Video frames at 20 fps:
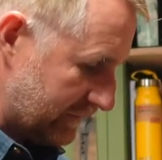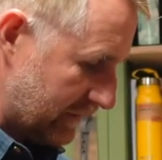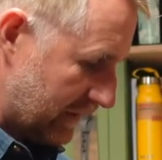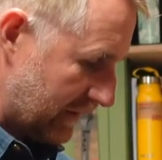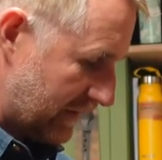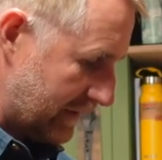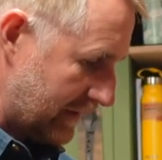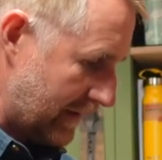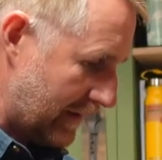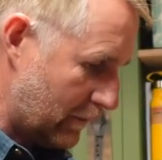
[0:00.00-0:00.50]

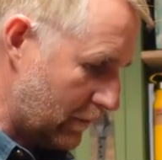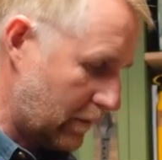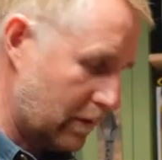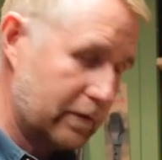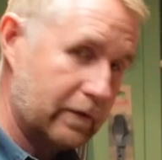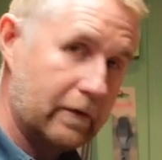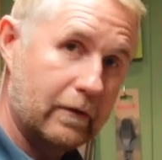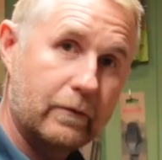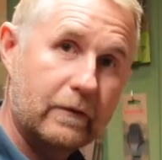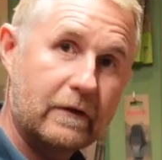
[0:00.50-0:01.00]
LITE now
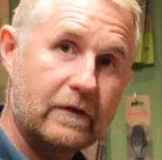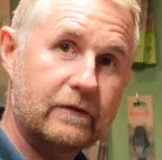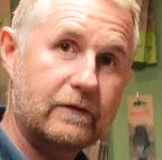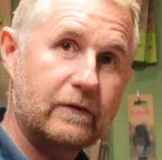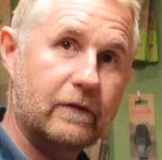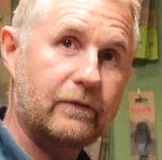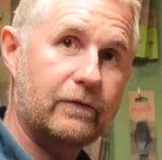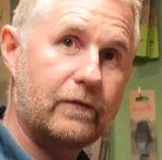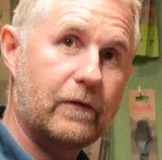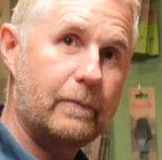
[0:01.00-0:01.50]
on. We're going to
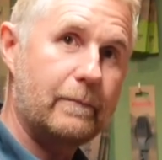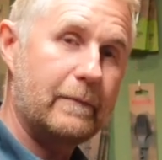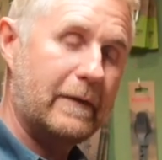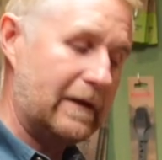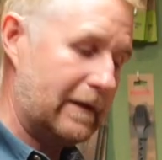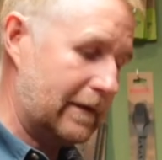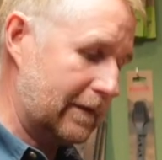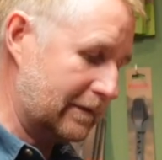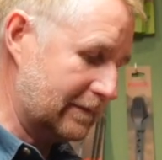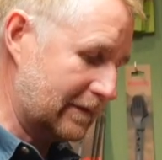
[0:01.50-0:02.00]
do it for a
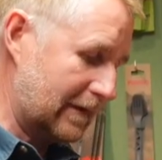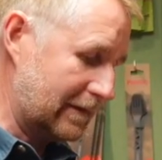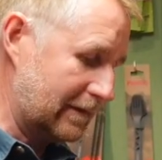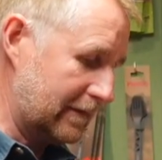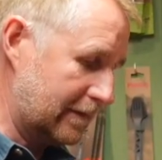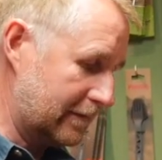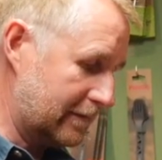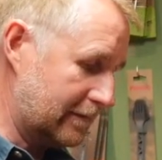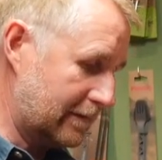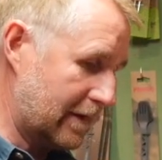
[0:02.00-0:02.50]
minute,
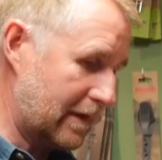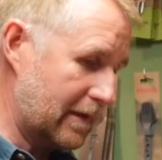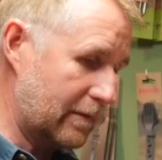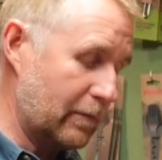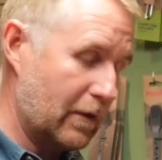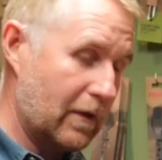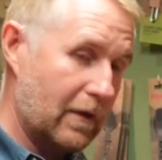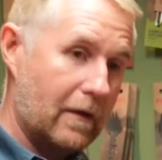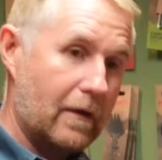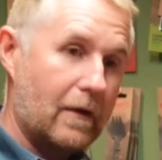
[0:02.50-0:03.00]
exactly the same.